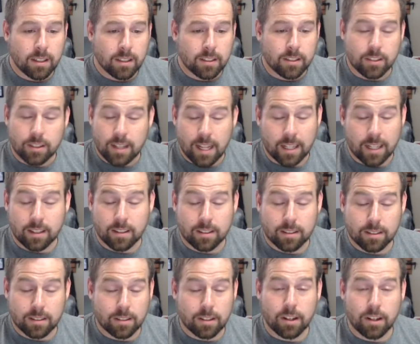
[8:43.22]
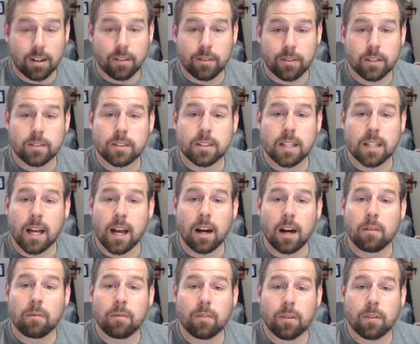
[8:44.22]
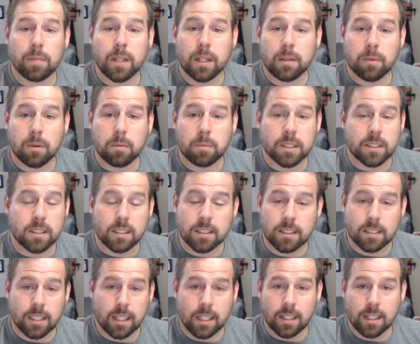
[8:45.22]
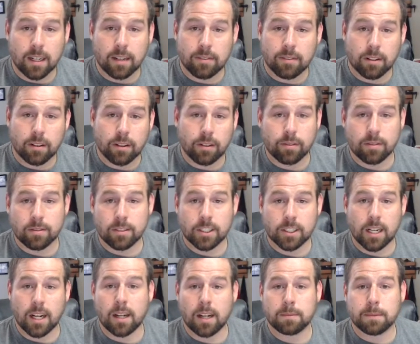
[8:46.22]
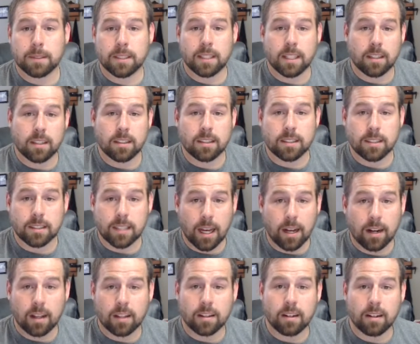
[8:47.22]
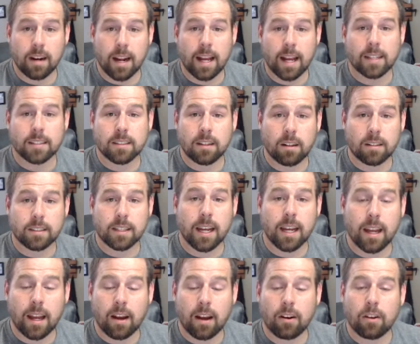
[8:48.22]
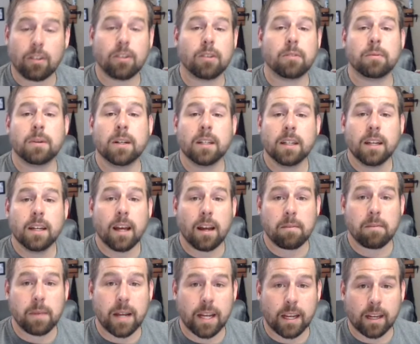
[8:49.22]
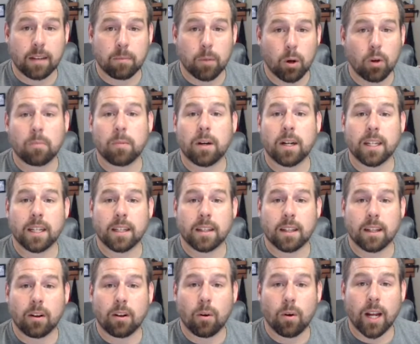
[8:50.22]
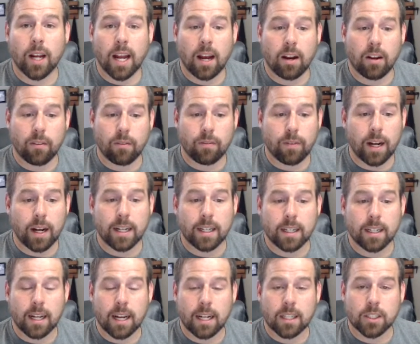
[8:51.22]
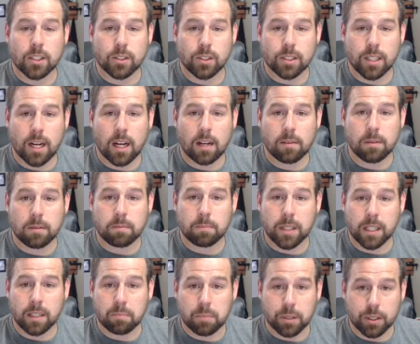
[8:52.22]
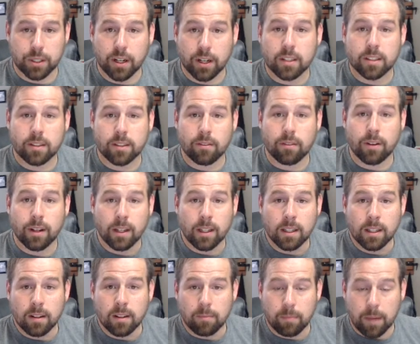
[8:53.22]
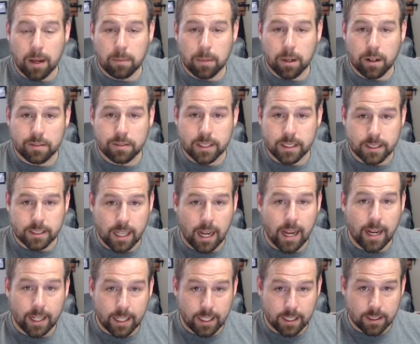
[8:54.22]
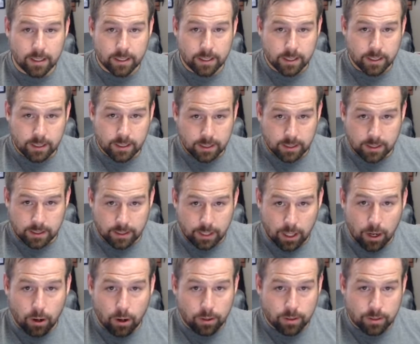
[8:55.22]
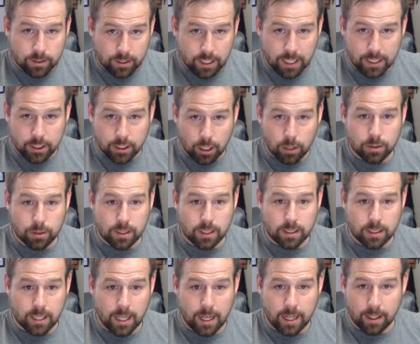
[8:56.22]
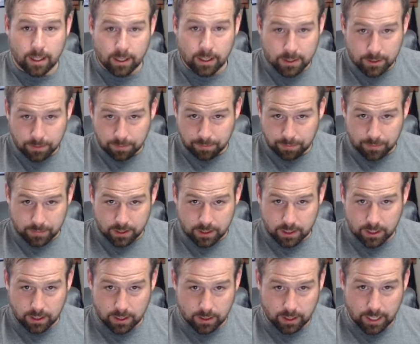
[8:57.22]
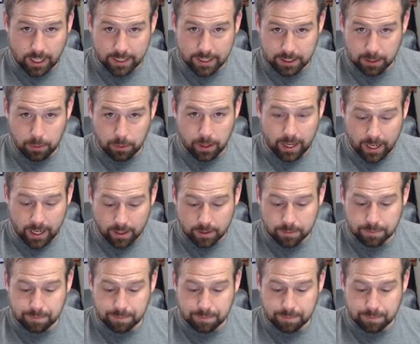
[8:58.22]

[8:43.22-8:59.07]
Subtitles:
that could have used the help from people, but since they didn't have to look for jobs and they could have sat on their ass all day at home and make more money than going out and finding an actual job and being a productive member of society, no, they chose to take the lazy way out